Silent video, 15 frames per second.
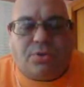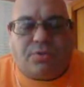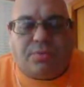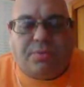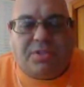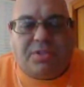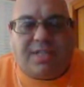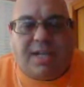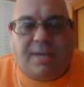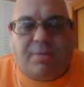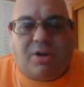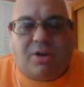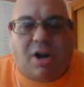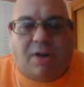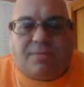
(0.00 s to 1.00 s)
two schools
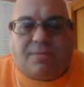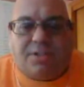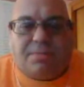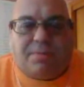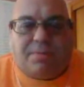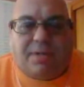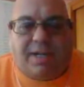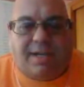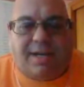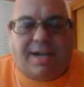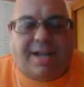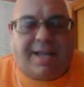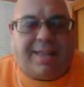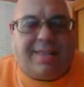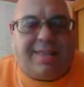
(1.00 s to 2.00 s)
from the same conference
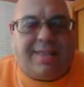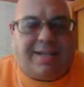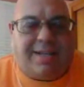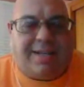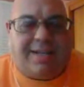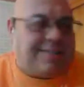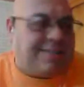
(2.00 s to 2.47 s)
playing. I